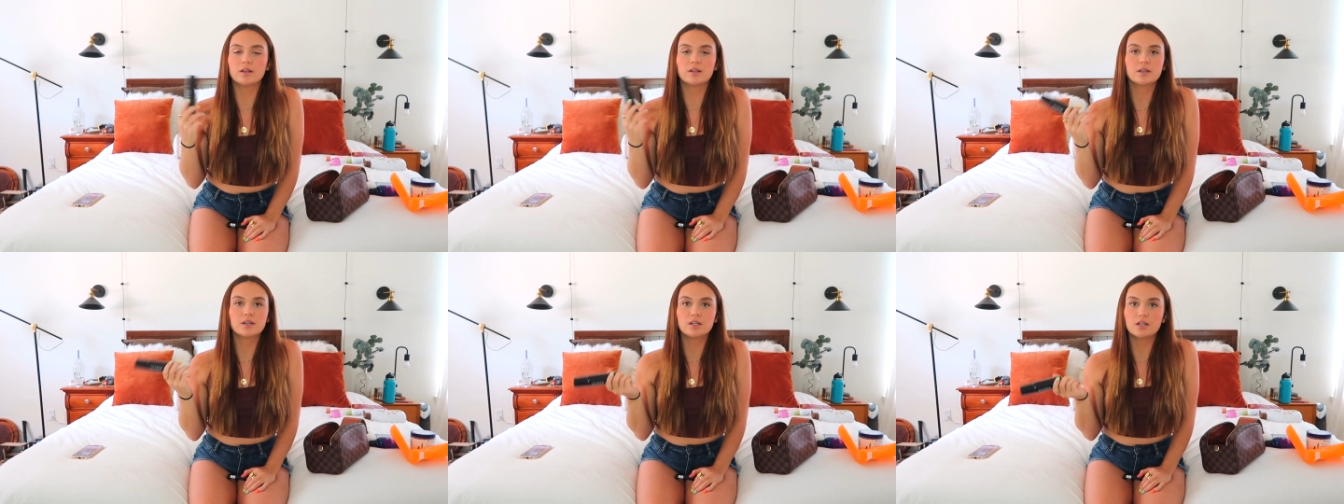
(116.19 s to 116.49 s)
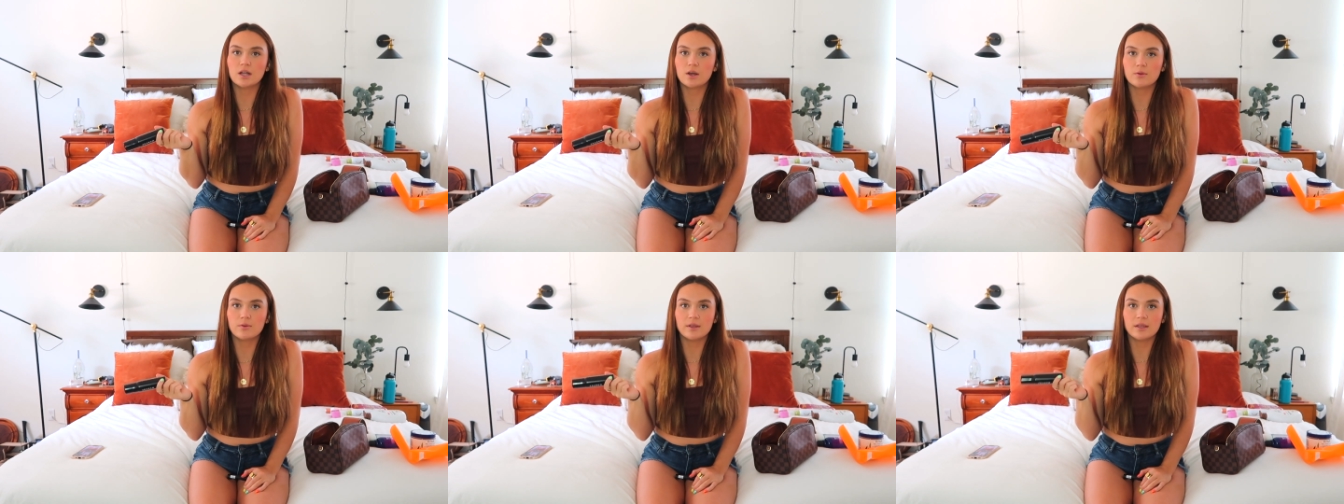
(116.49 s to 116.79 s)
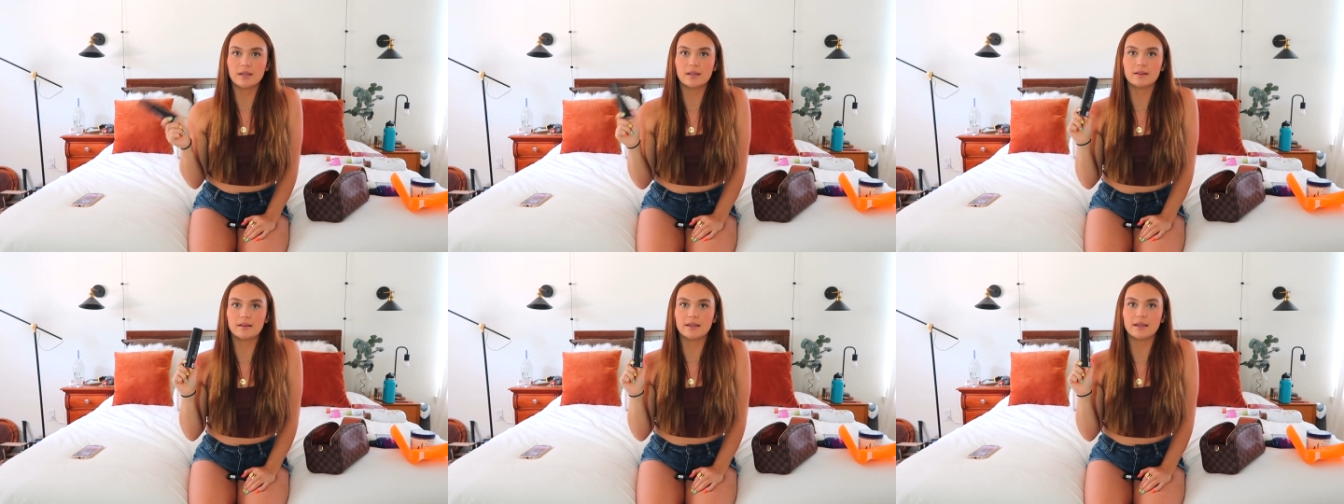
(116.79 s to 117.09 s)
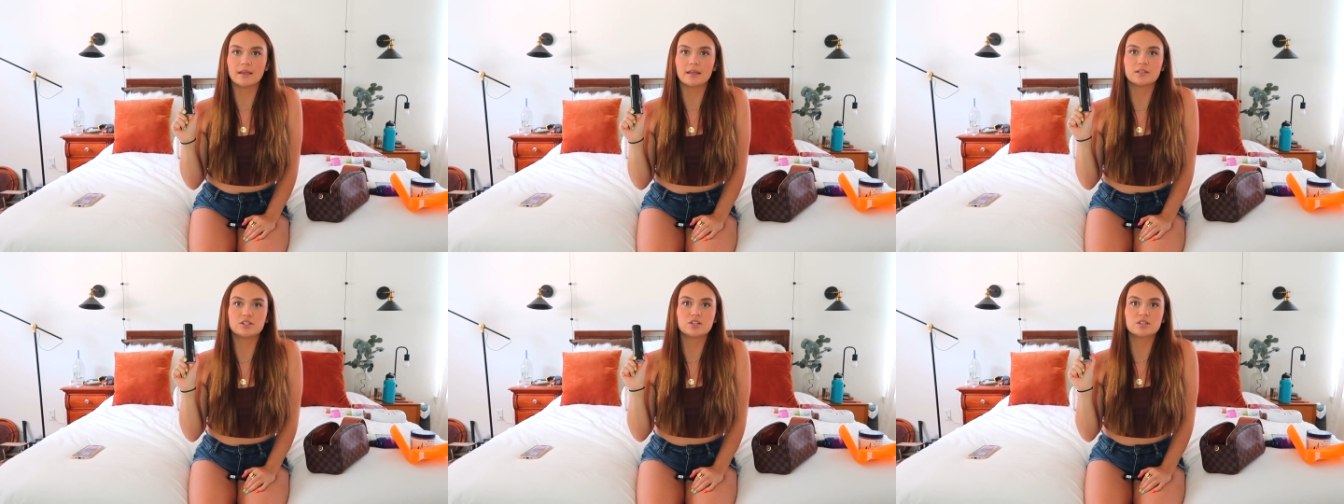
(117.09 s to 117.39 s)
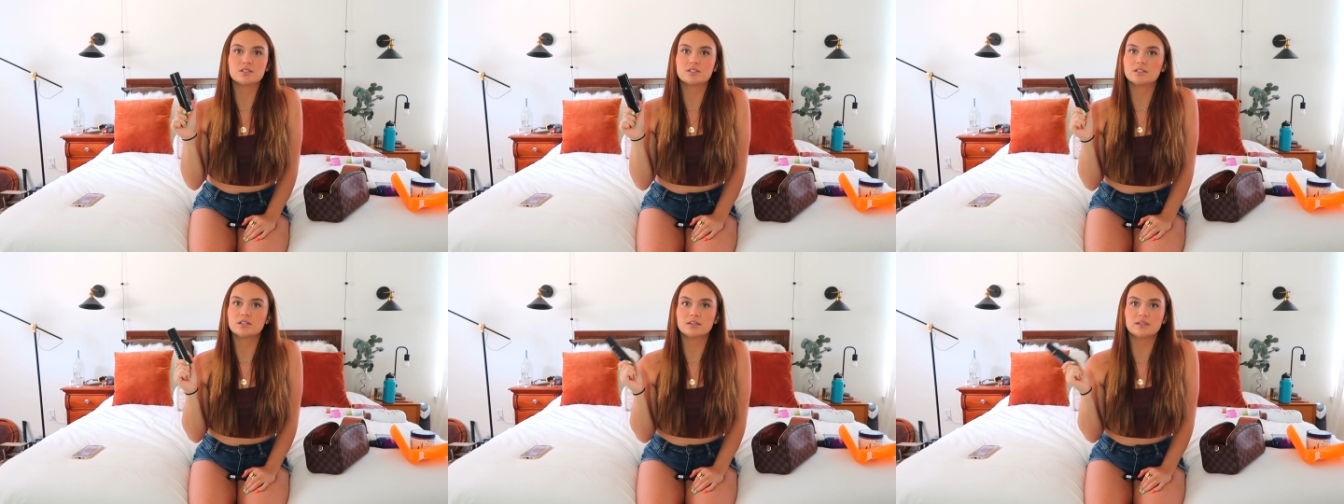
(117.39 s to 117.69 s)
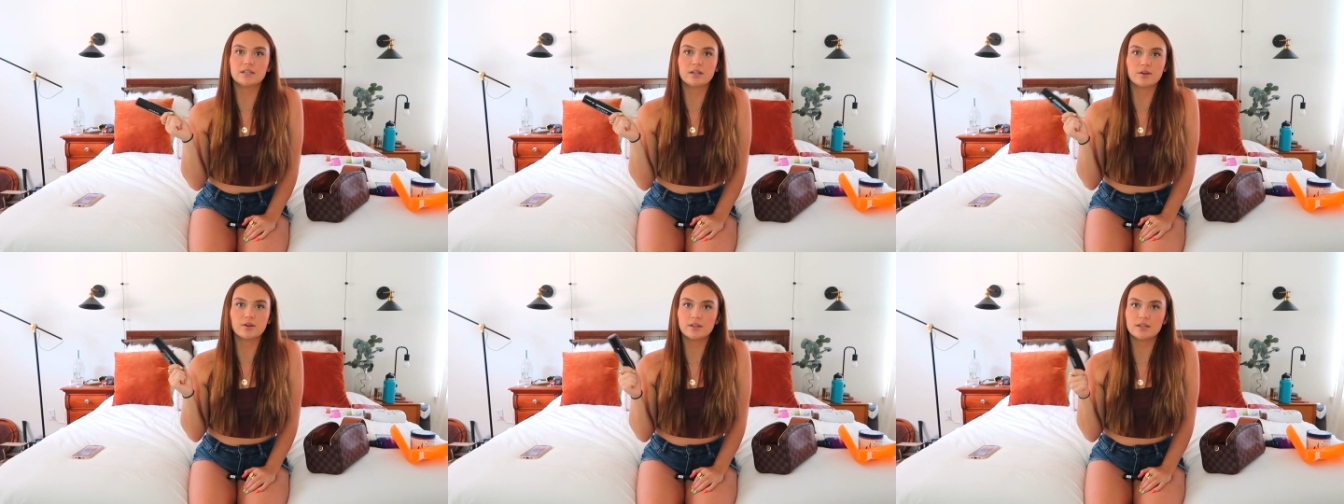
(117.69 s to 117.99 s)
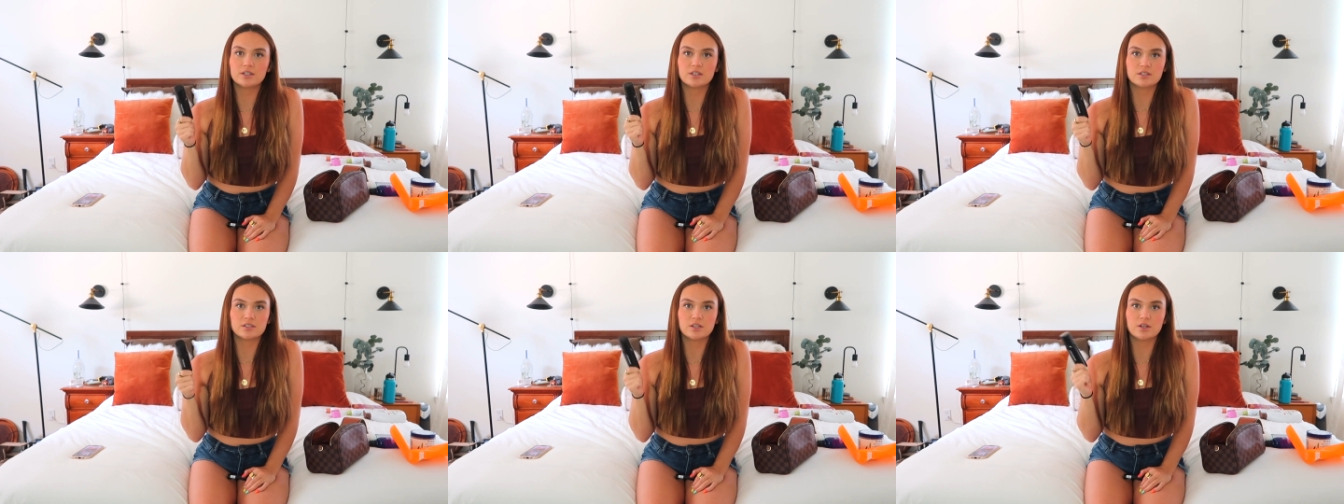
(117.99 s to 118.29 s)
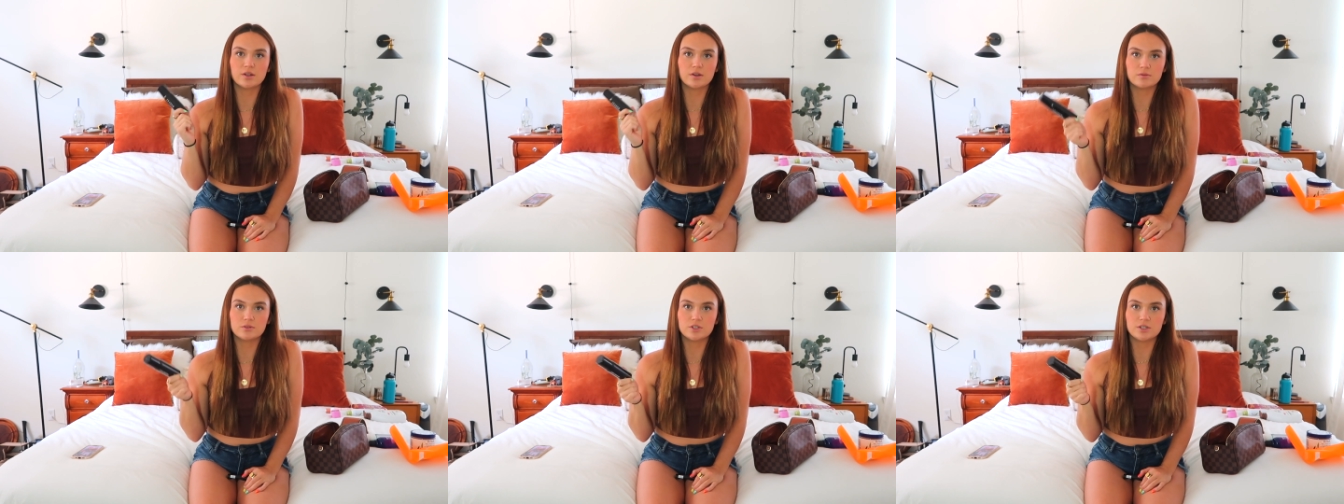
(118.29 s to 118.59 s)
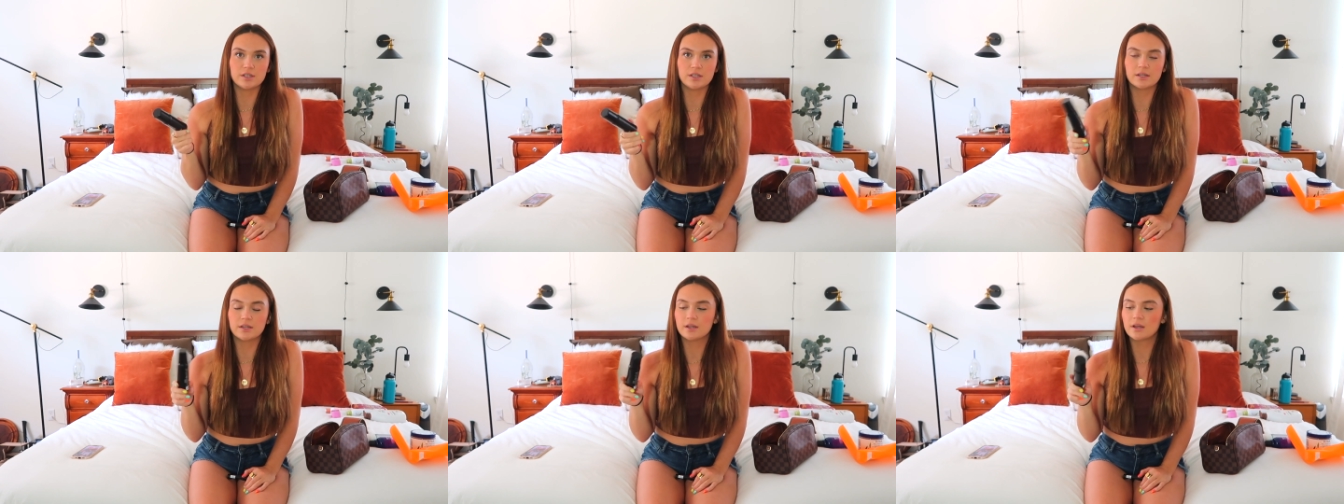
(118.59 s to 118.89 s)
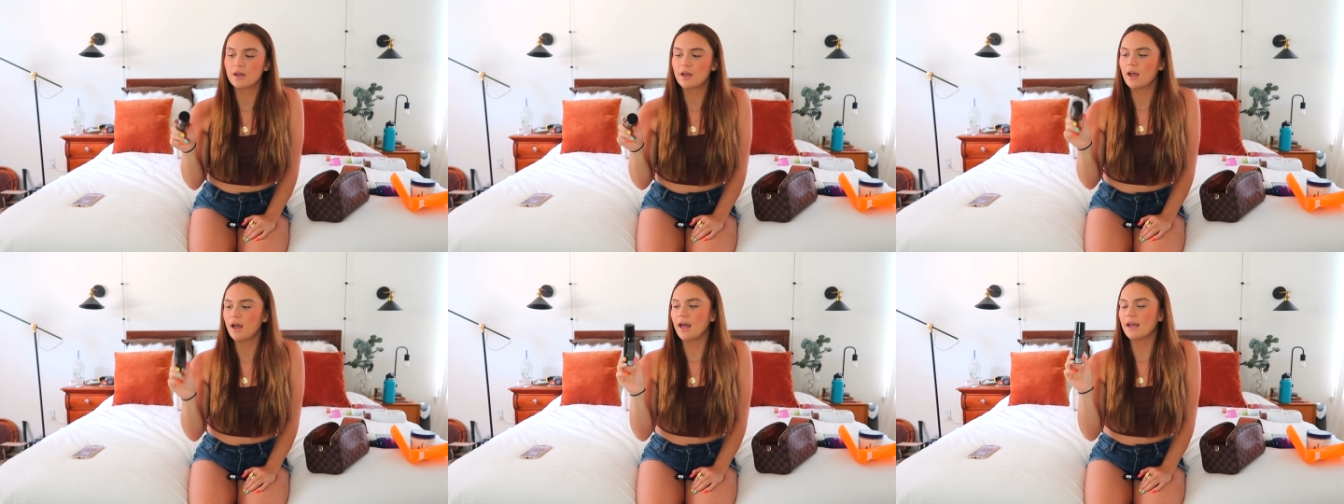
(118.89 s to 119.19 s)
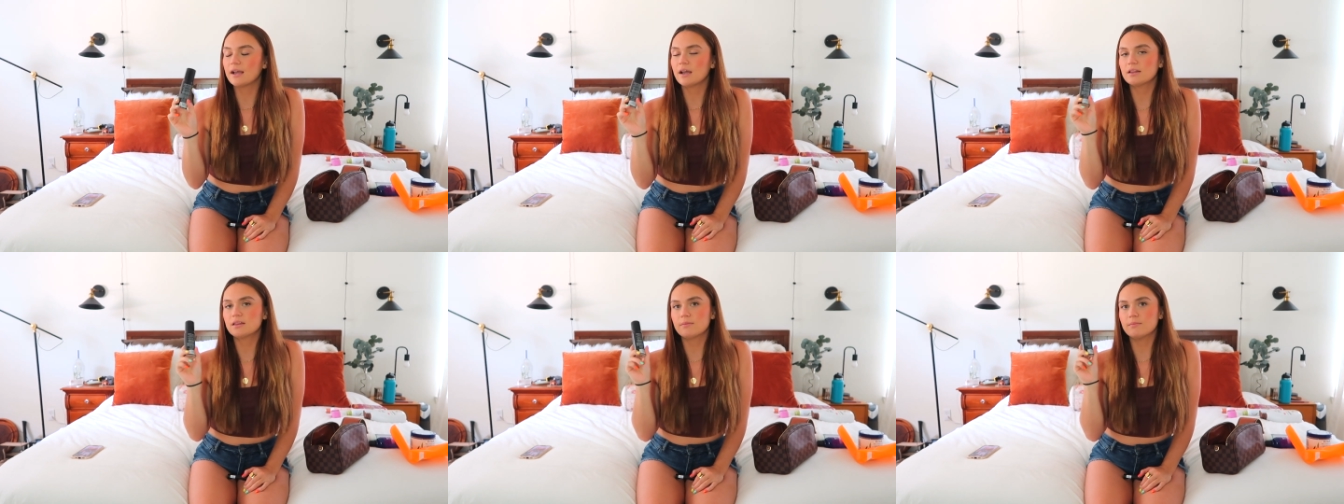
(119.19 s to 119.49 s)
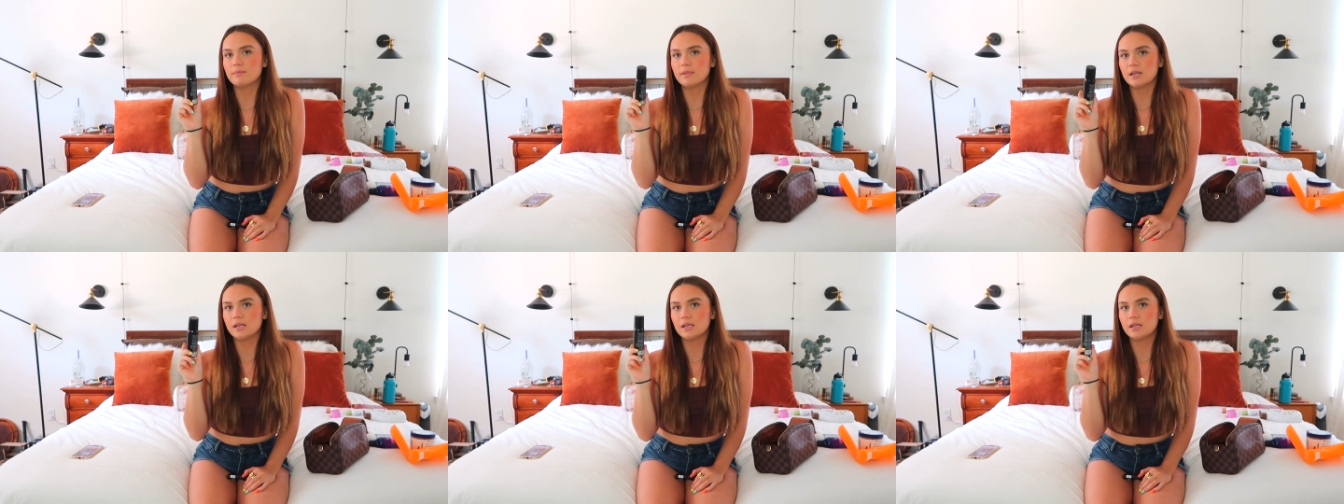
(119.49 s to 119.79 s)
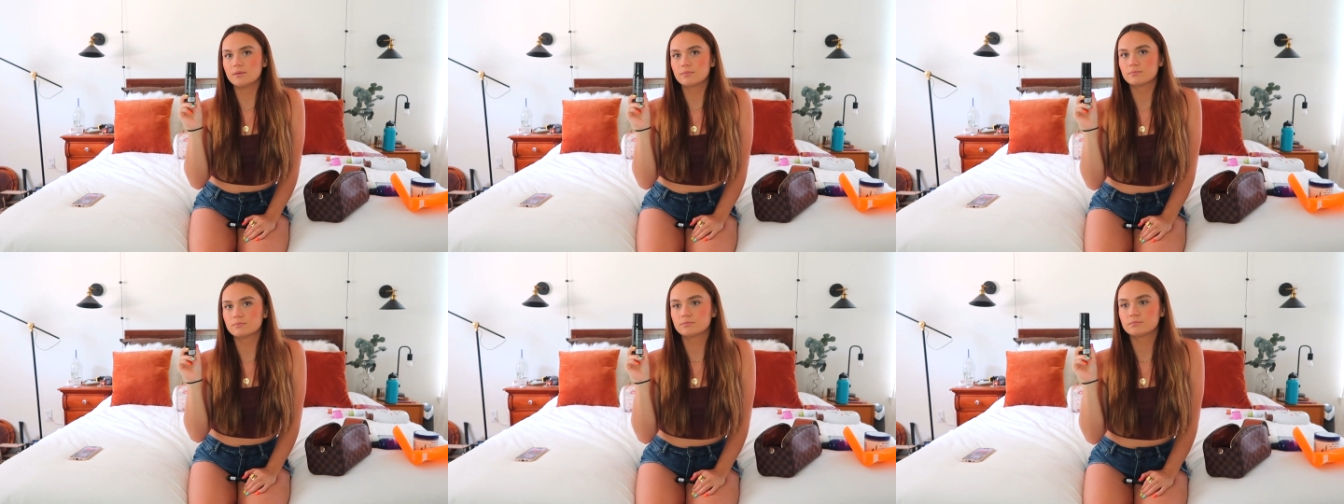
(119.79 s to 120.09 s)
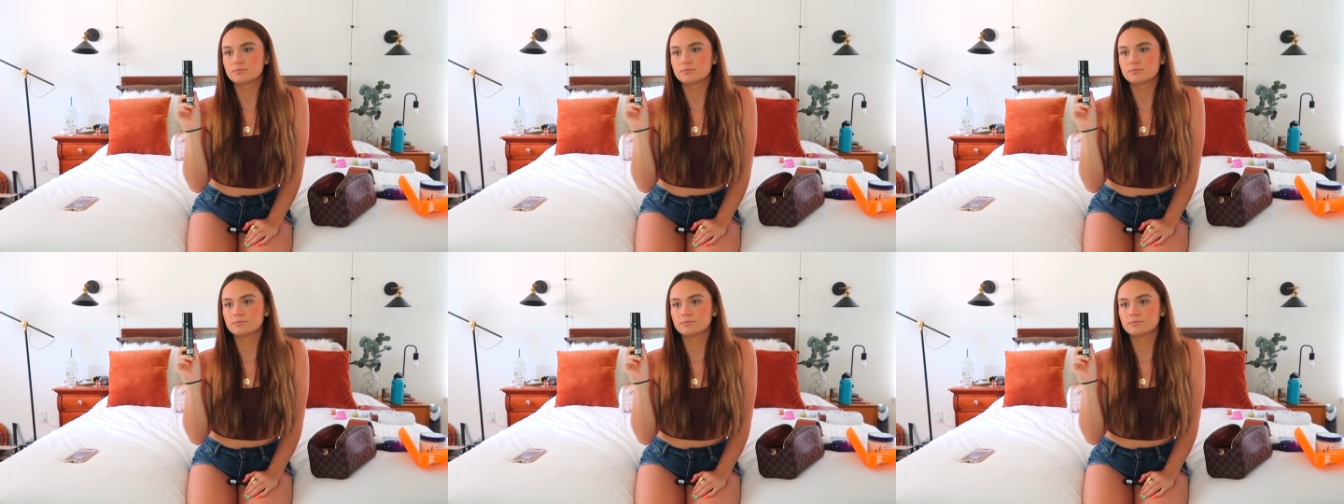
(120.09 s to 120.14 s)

to look glowy like just literally just an OG I got the mini